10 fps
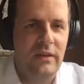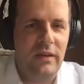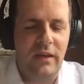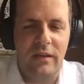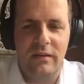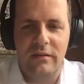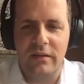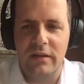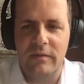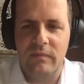And
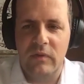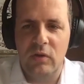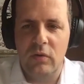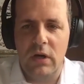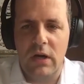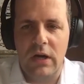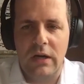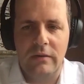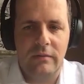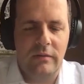you
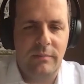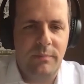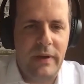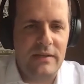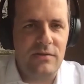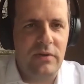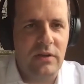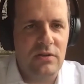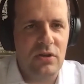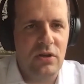are pastoring a
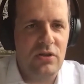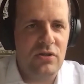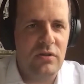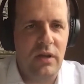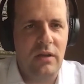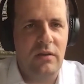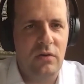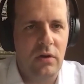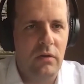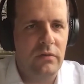church, and
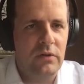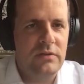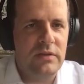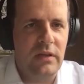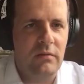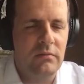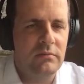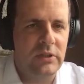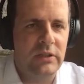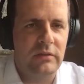you're overseeing,
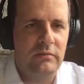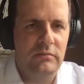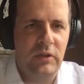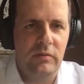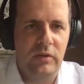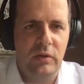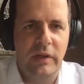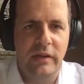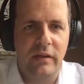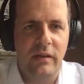you're
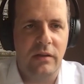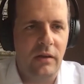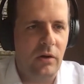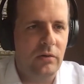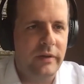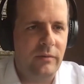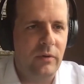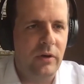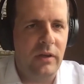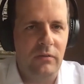leading the whole
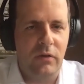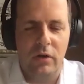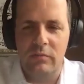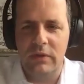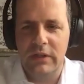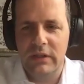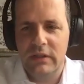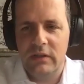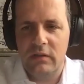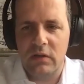network in Rome.
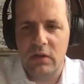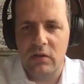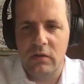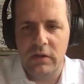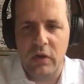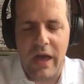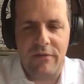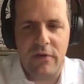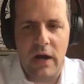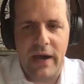So you
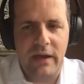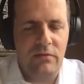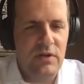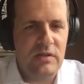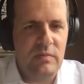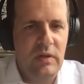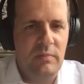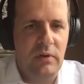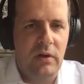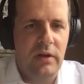have high-risk
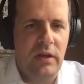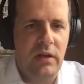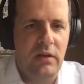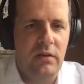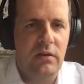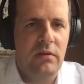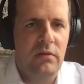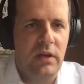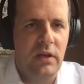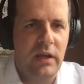people in
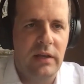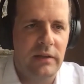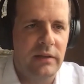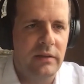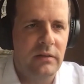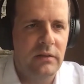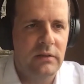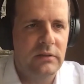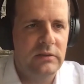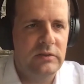Italy.
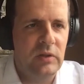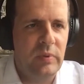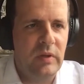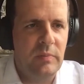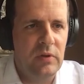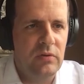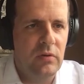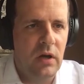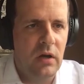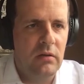So people who
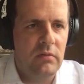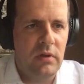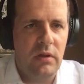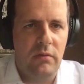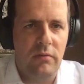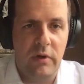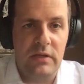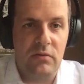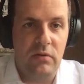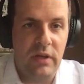are either in
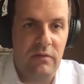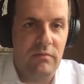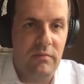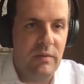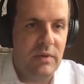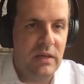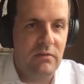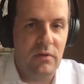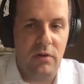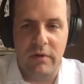risk or maybe
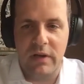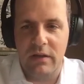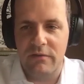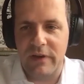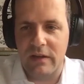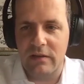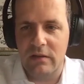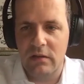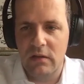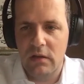even already
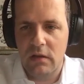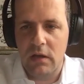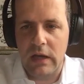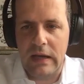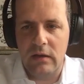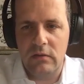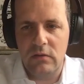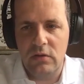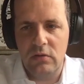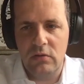infected. How do
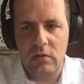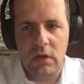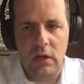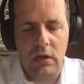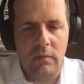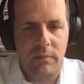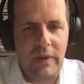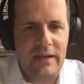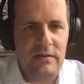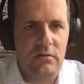you
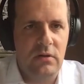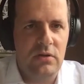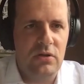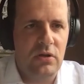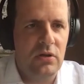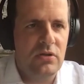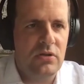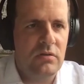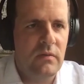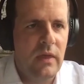pastor a
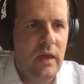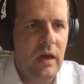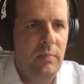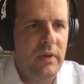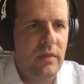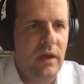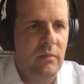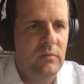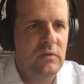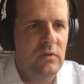church, helping
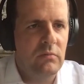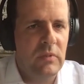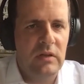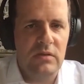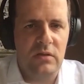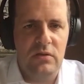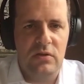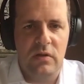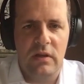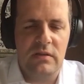them to minister
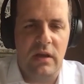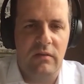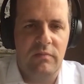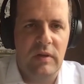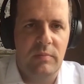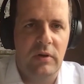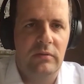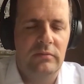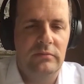to these kind of people?